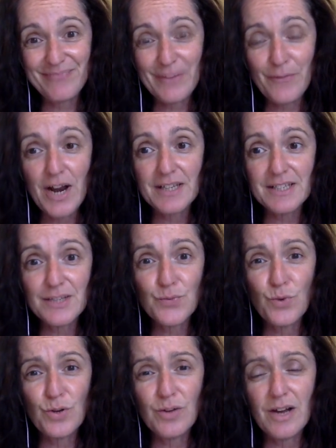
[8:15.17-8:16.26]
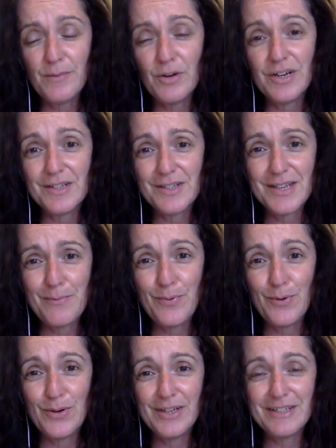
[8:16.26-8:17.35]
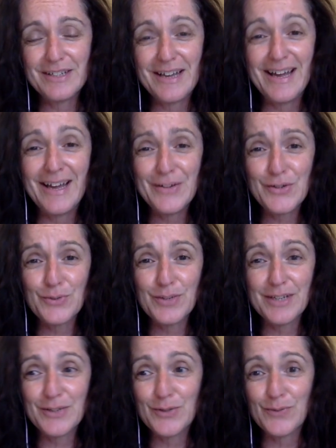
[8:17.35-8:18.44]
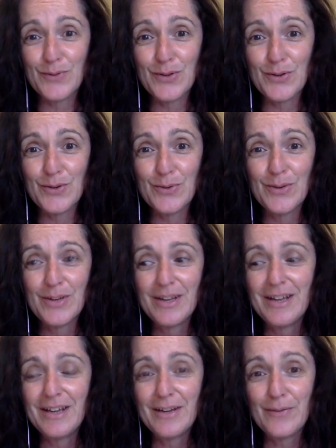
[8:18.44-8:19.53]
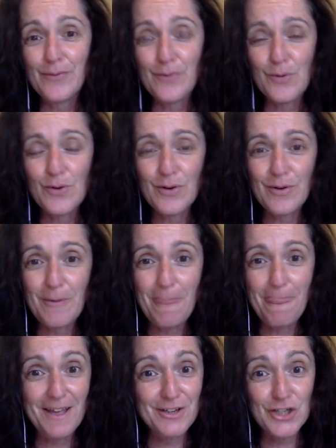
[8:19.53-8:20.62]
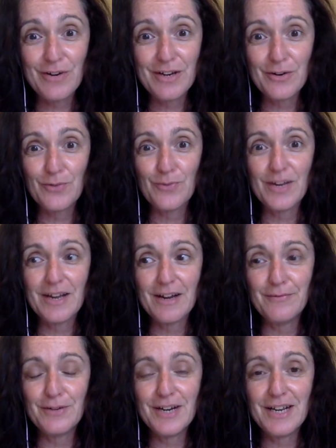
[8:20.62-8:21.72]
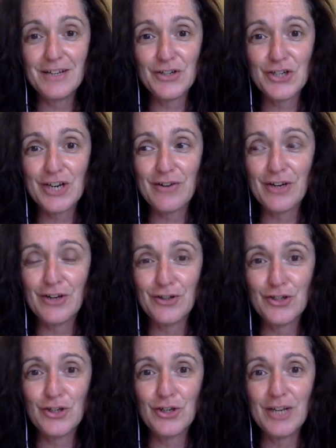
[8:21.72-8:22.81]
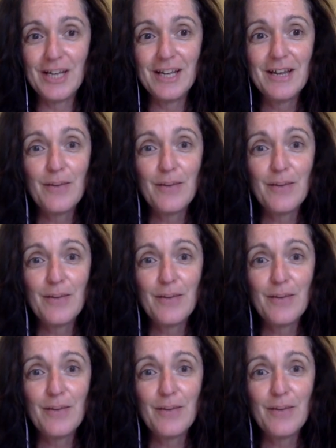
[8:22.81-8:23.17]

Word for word: Frances will come on at some point and do an interview for sharing her recovery and sharing her journey.